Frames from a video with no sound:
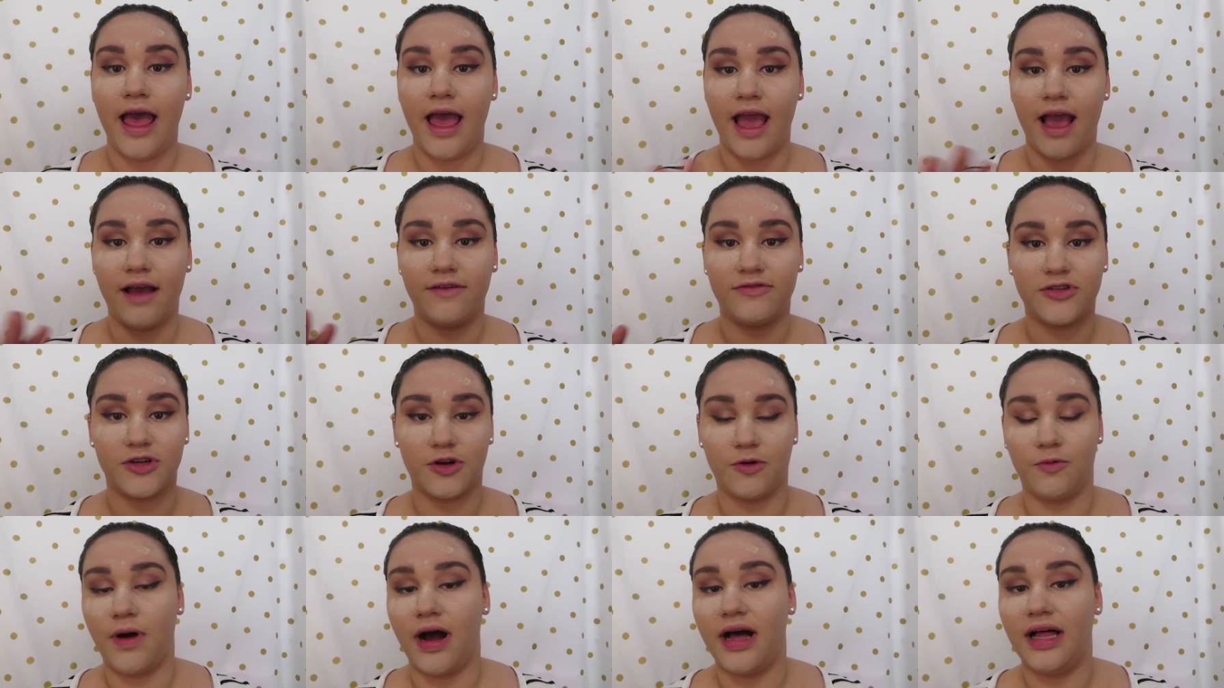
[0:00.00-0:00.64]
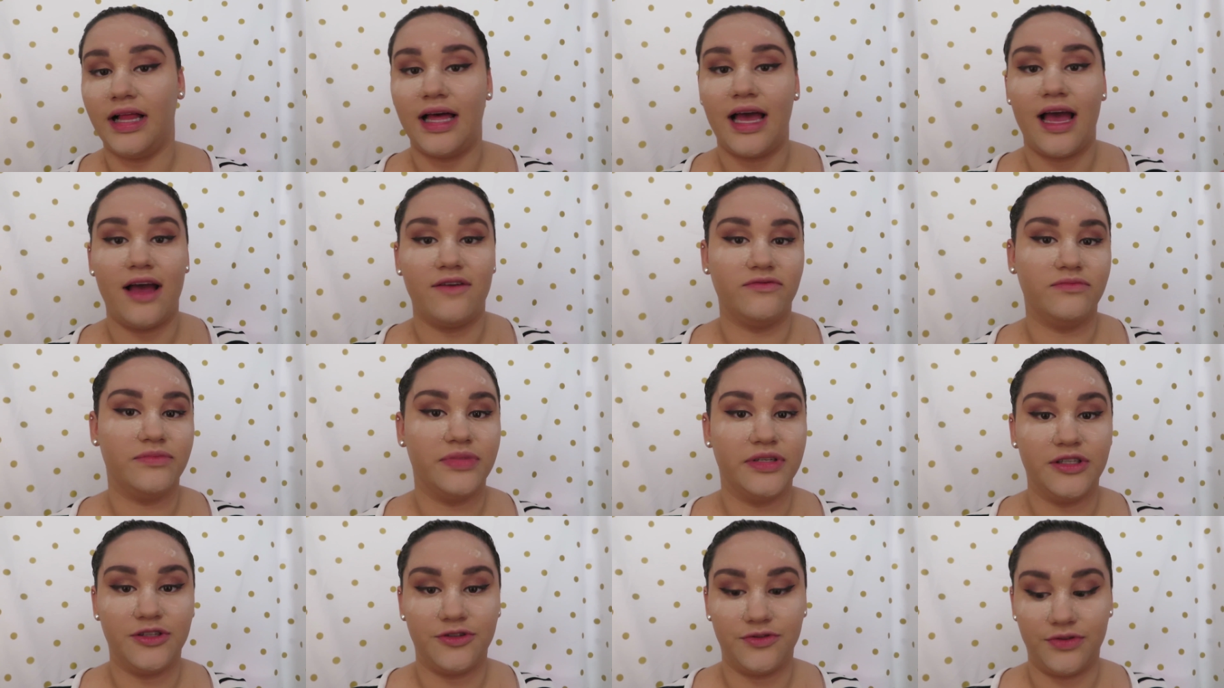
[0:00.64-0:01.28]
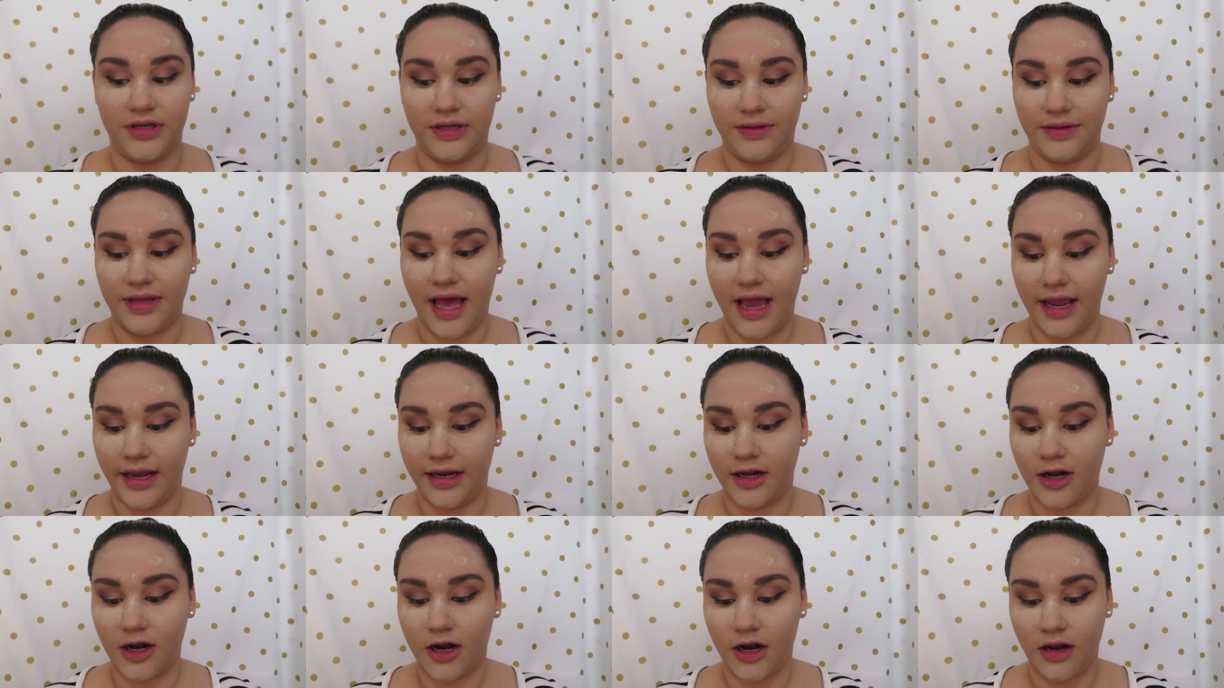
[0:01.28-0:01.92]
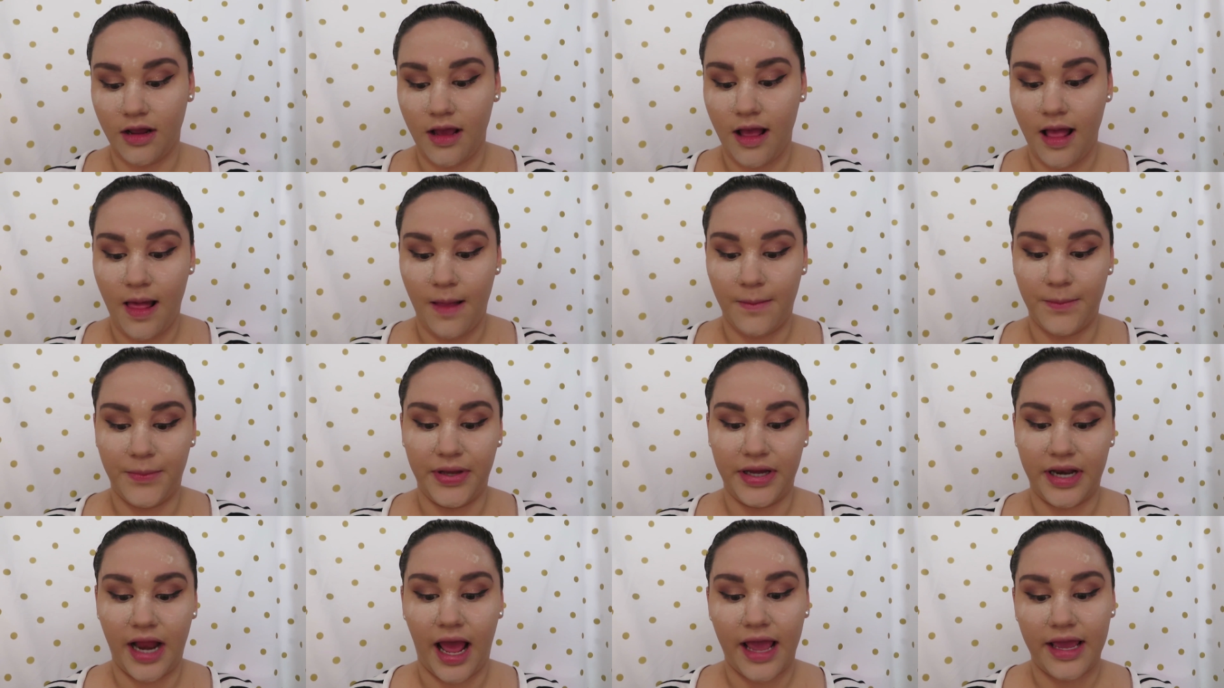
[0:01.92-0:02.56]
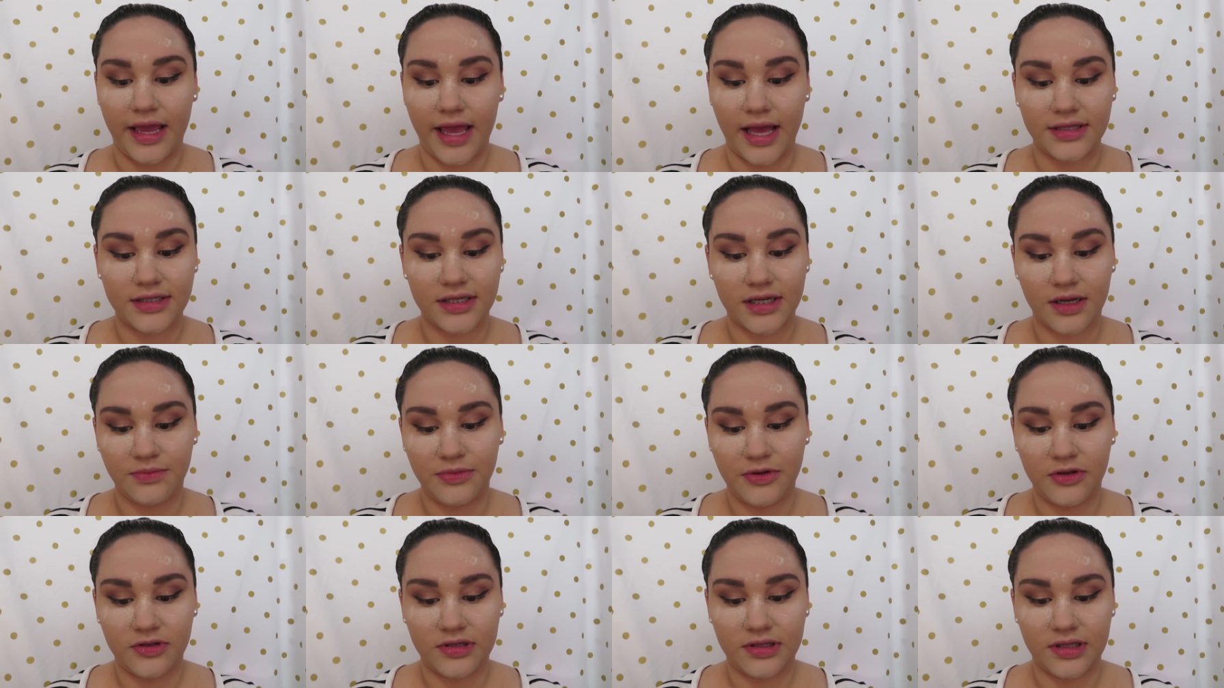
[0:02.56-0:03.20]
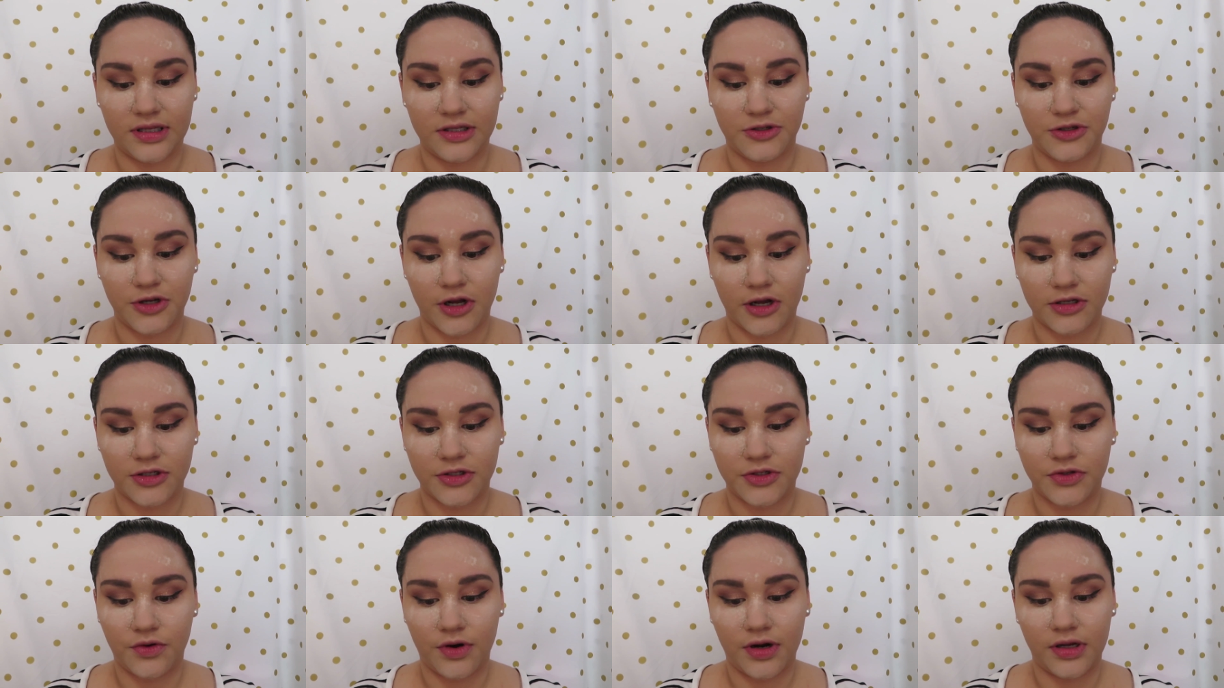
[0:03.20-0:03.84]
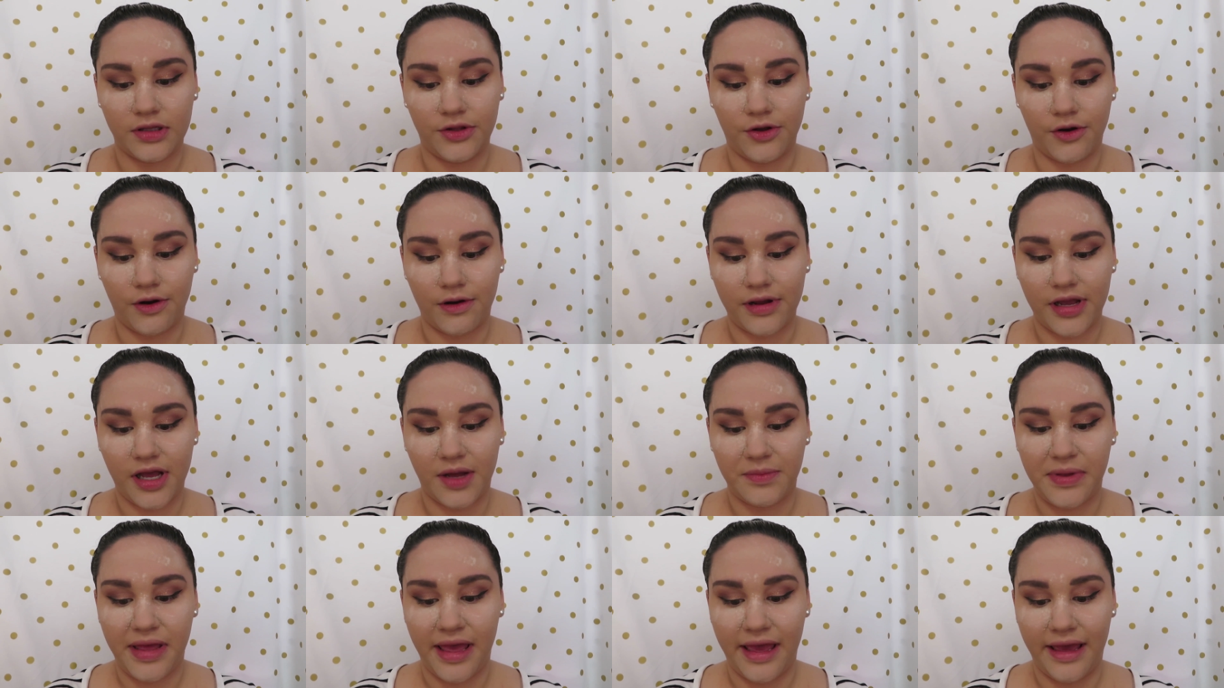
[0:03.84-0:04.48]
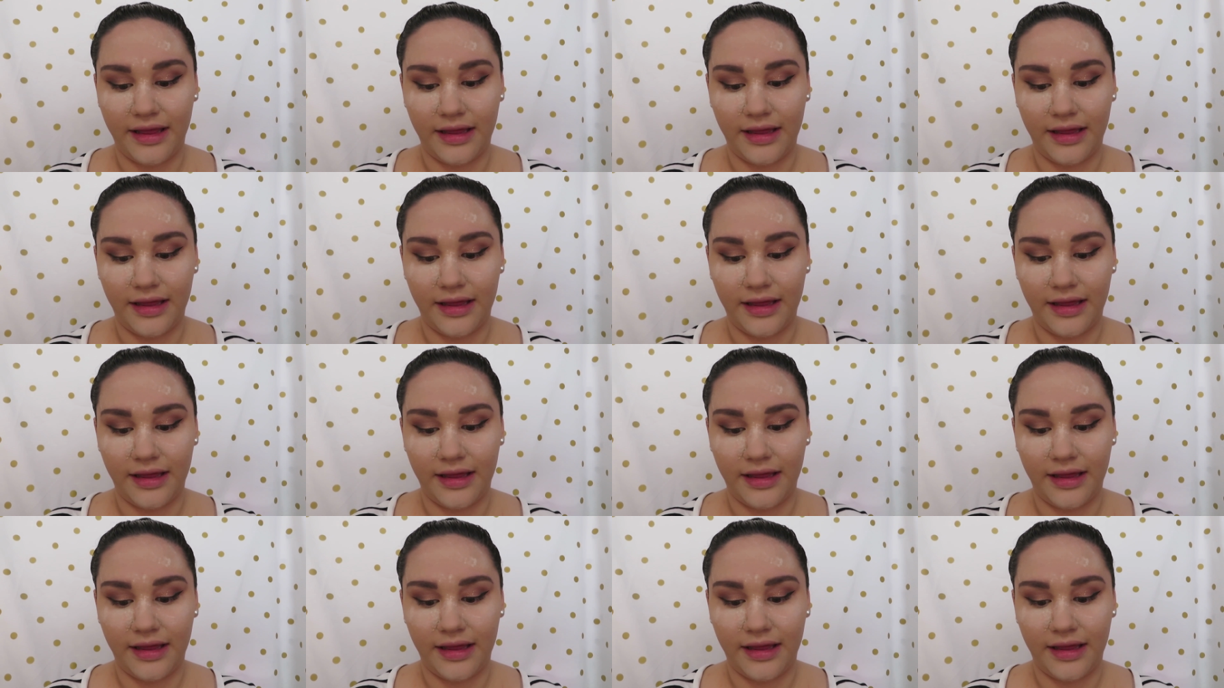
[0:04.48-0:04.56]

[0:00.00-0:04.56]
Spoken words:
After a while I haven't been doing liner, but I ended up using this Drugstore L'Oreal